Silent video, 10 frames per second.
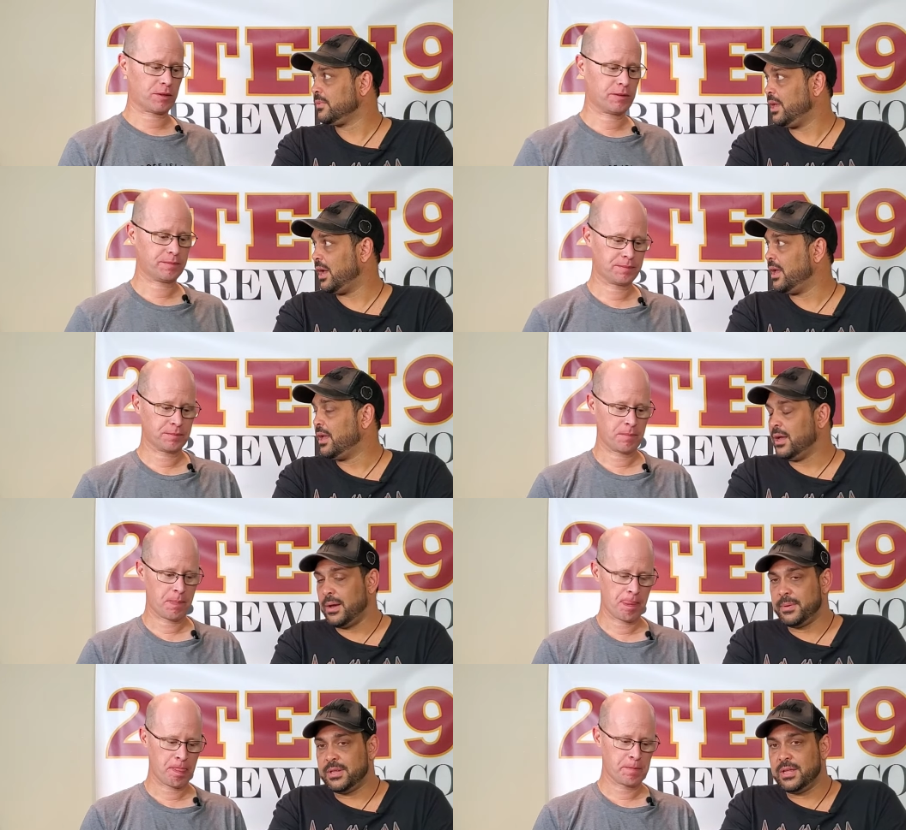Speaker 1: Yeah.
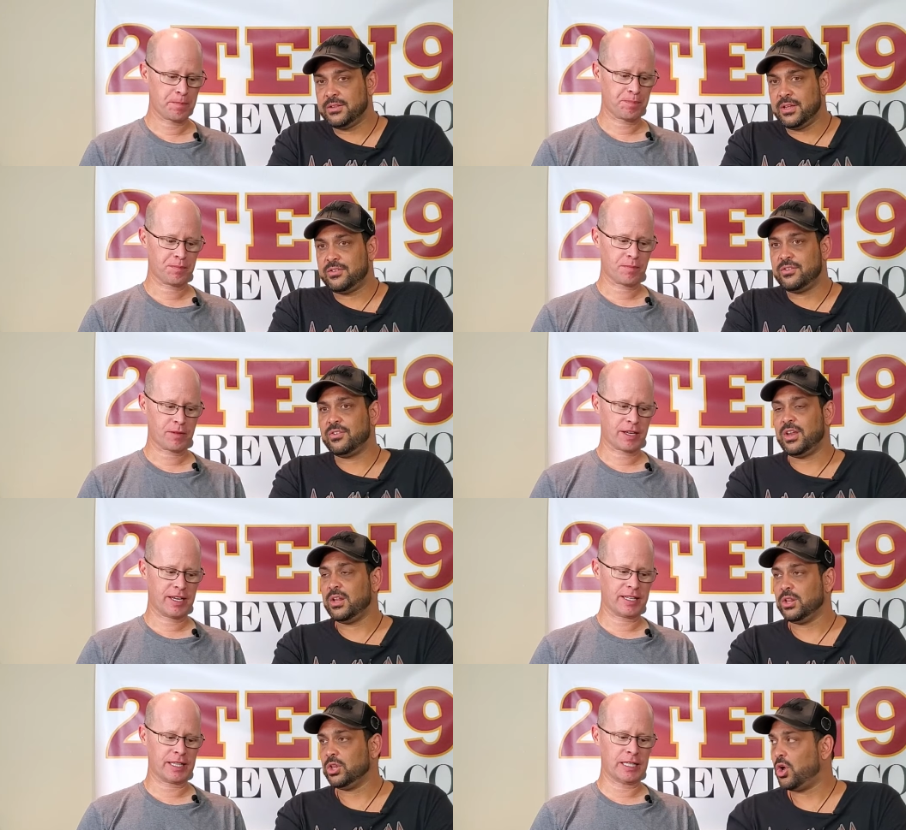I mean, it, this is a
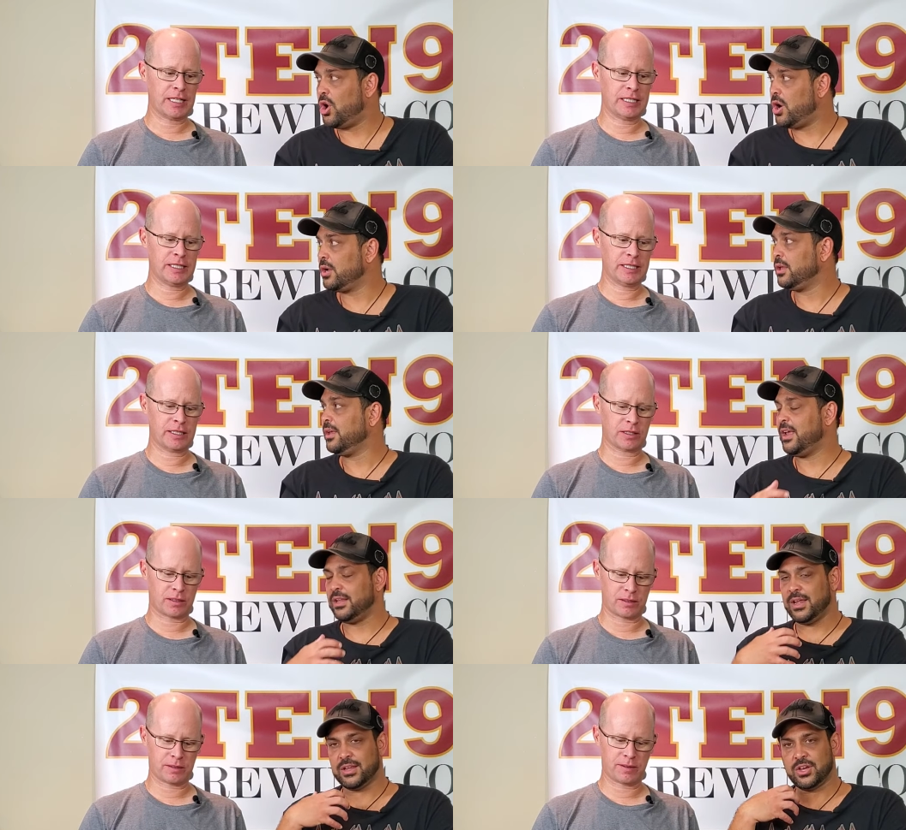it long.
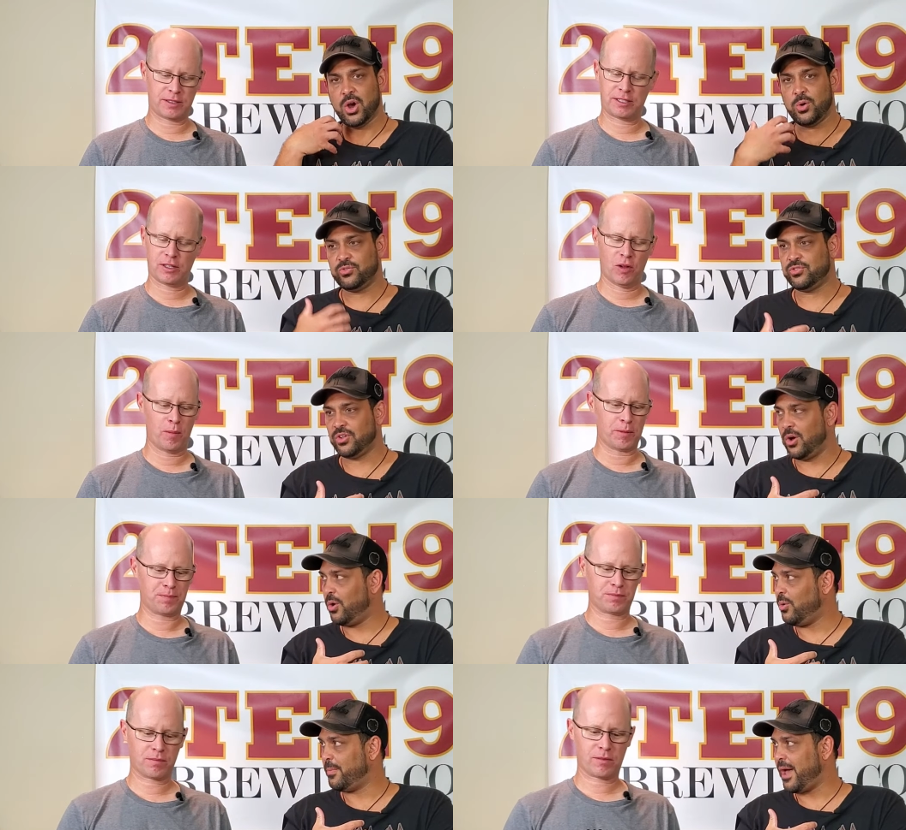It, it, coats the
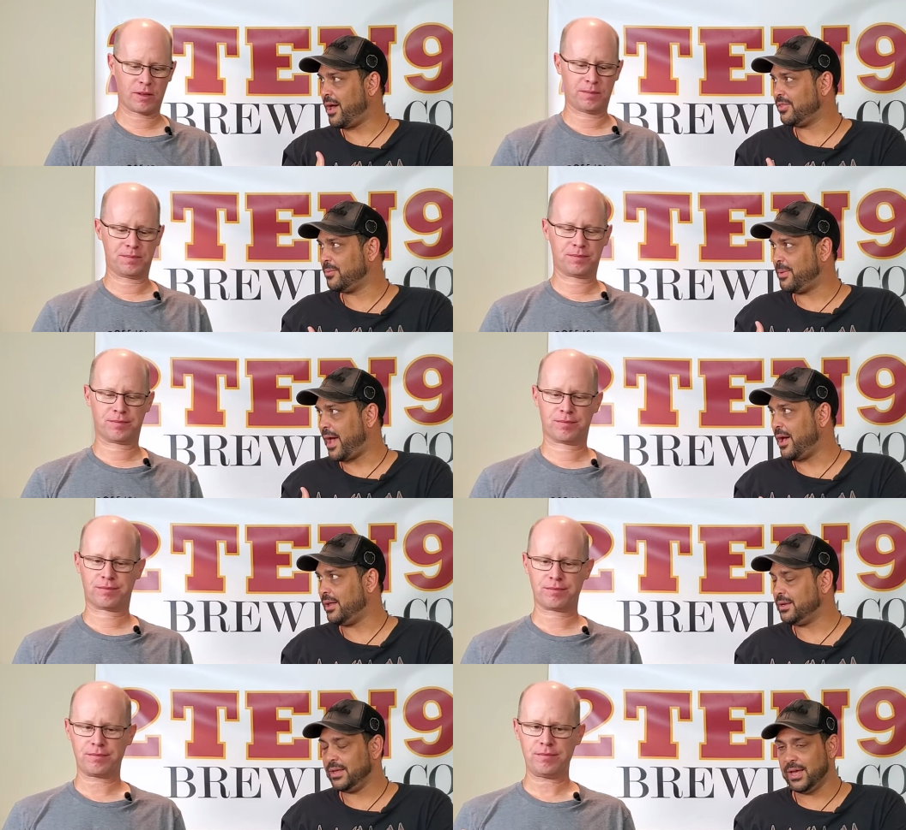whole mouth and
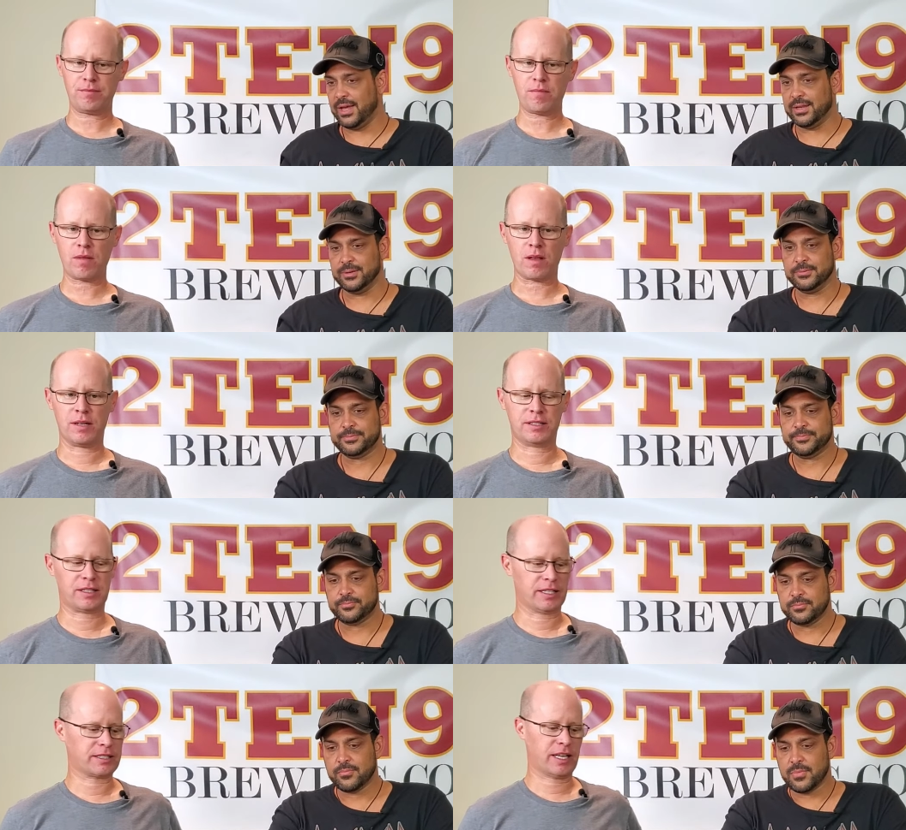palate, and
Speaker 2: it's,
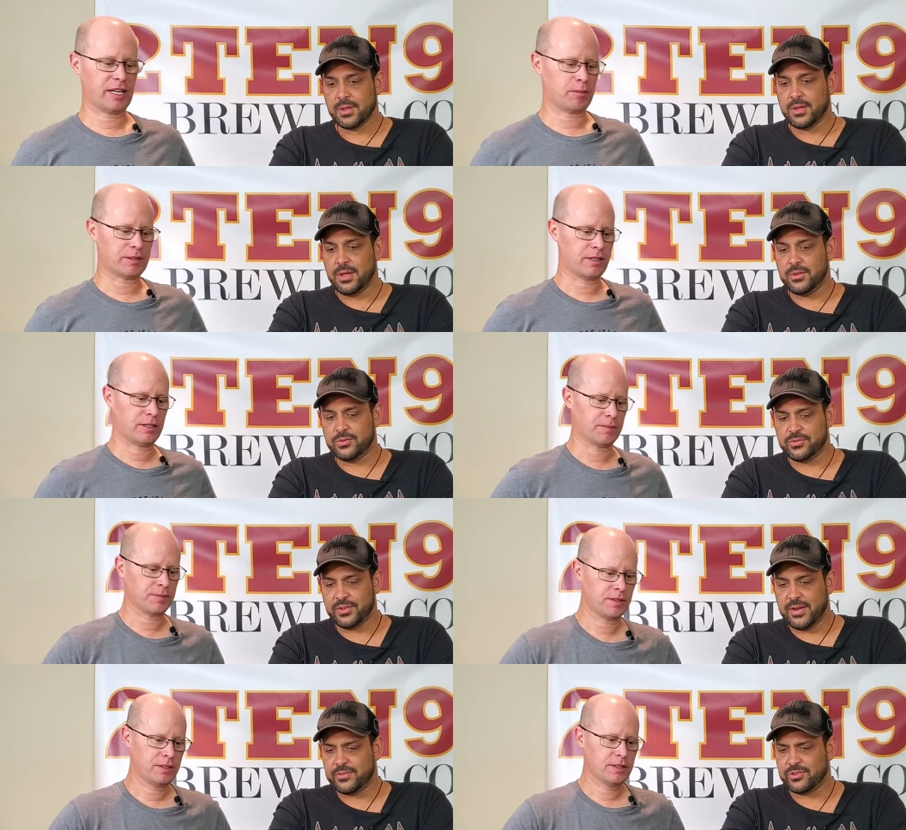it's laying on my tongue. Those
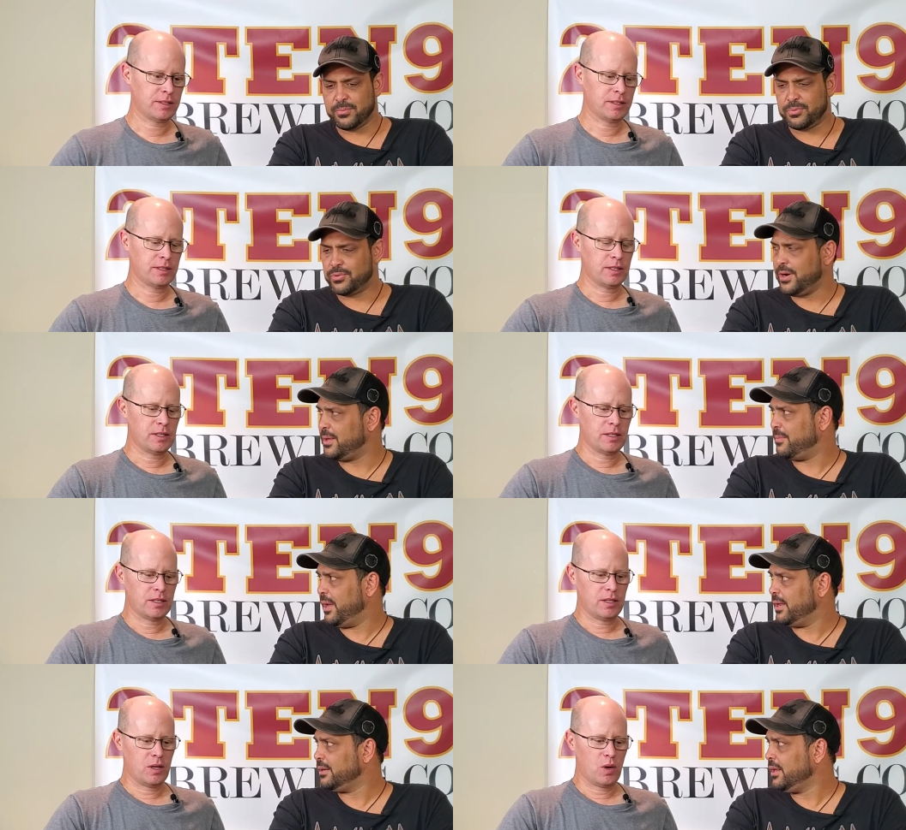
Speaker 1: flavors are pretty,
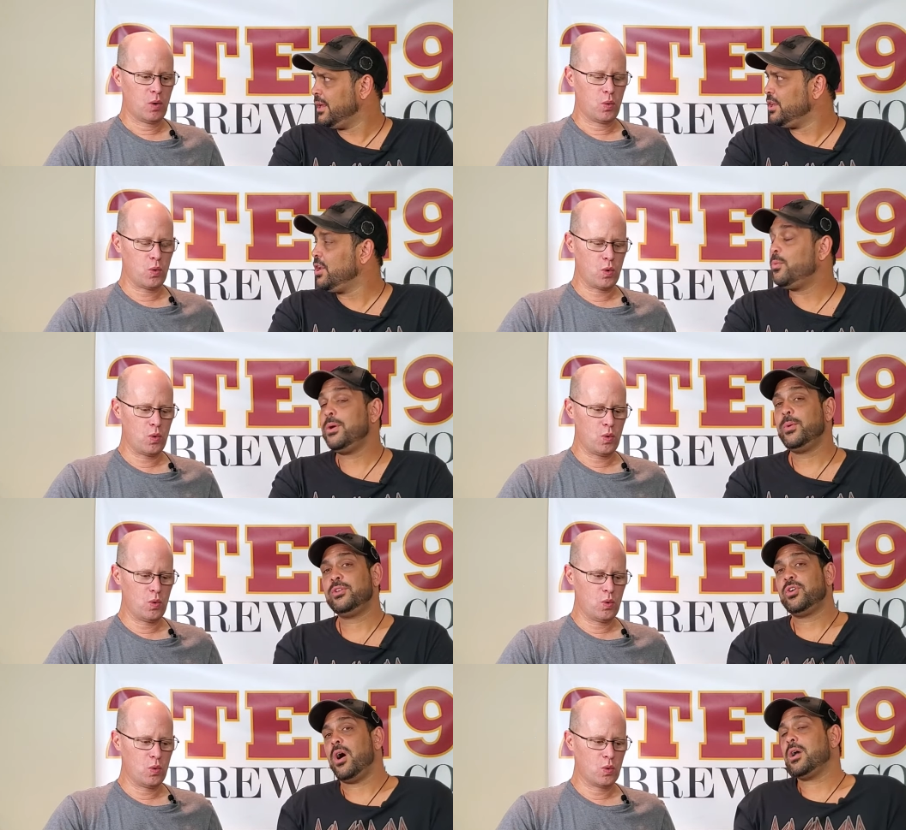man. You know, we, we
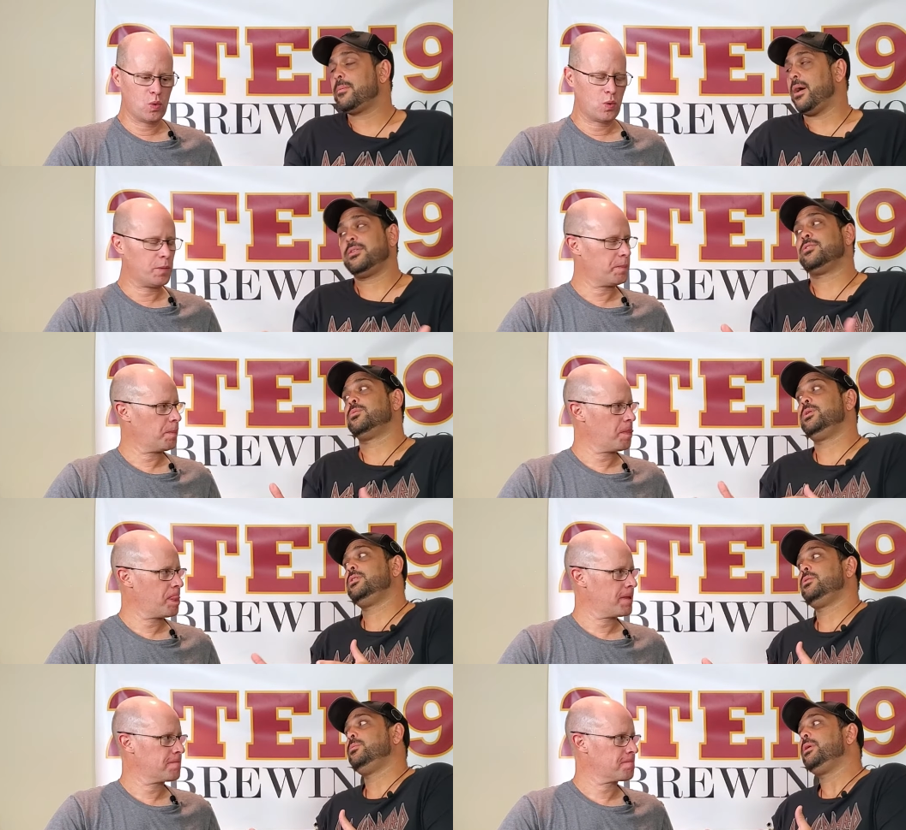talk about this when we
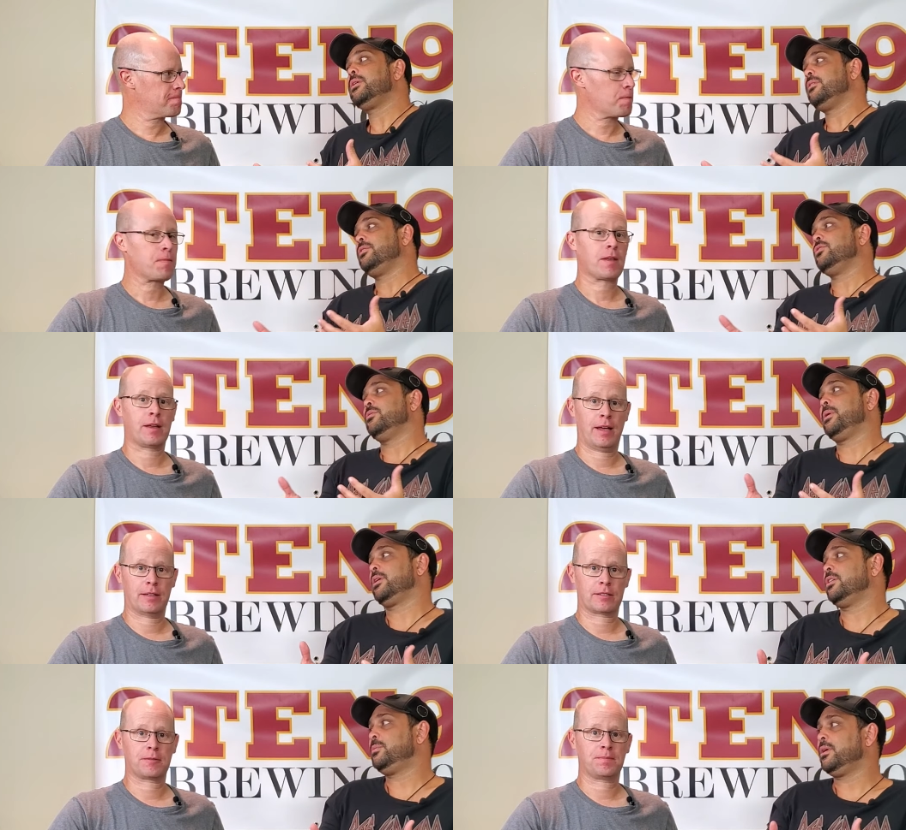do beer reviews of yes.
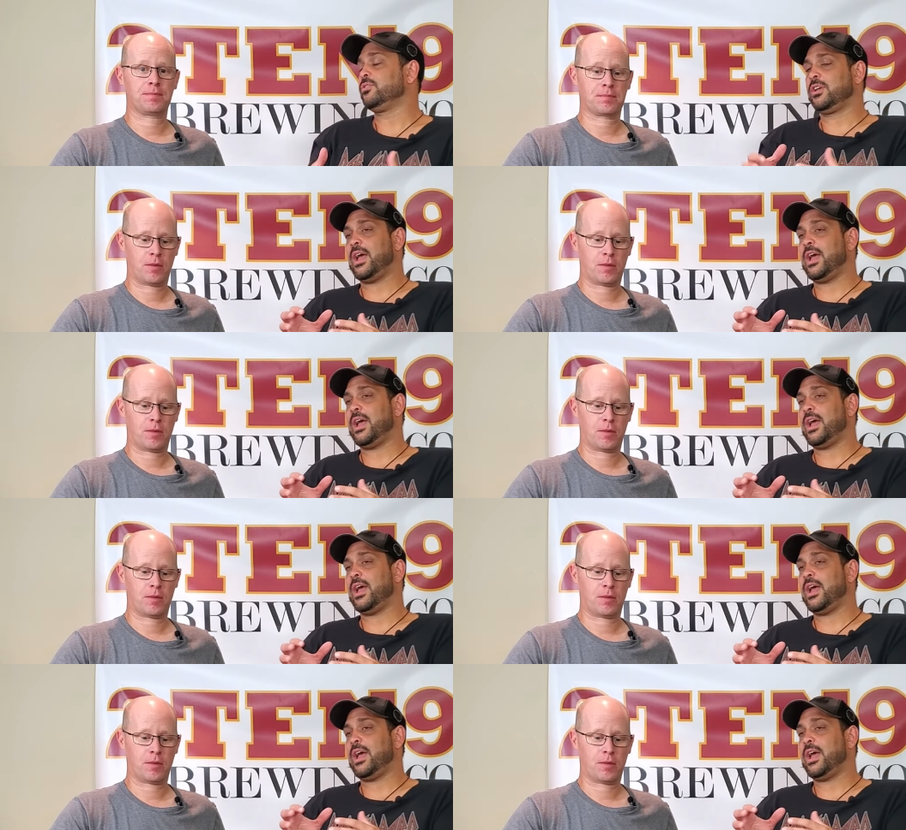barrel aged beers, like